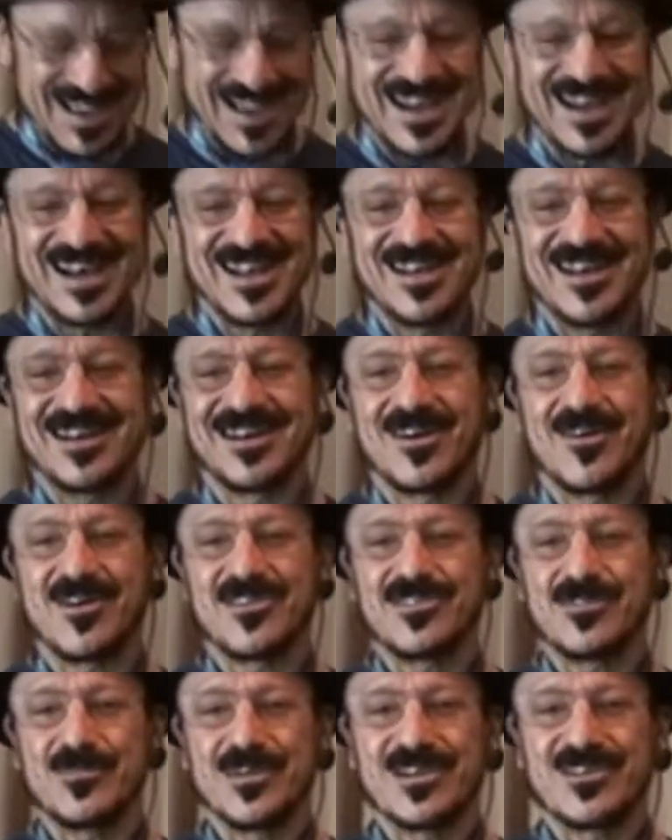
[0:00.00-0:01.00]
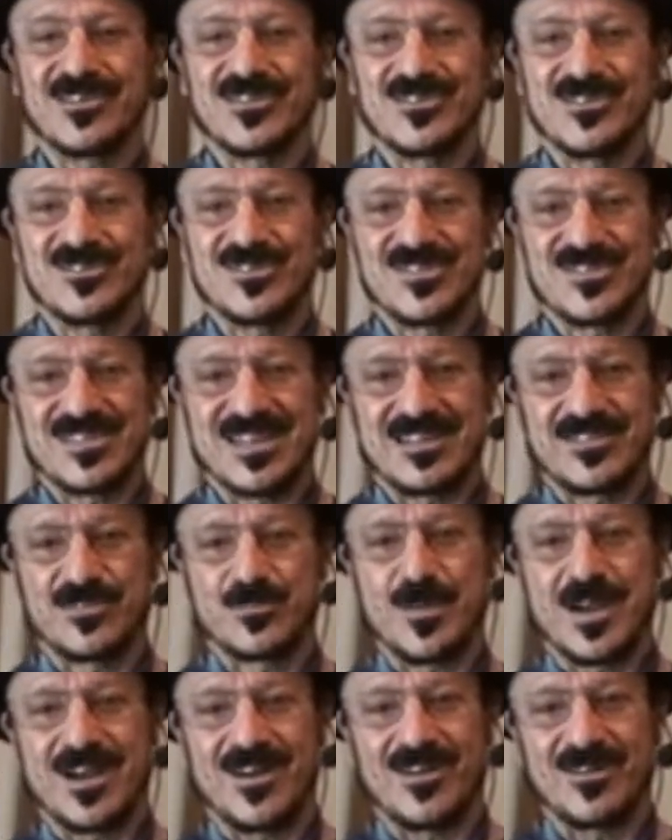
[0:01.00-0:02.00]
A Course in Miracles uses that
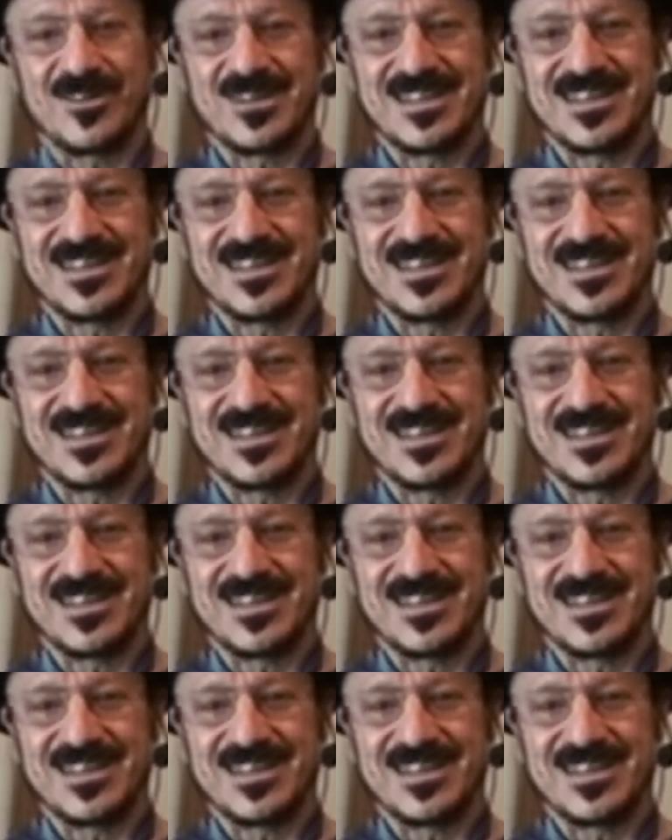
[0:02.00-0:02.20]
sparrow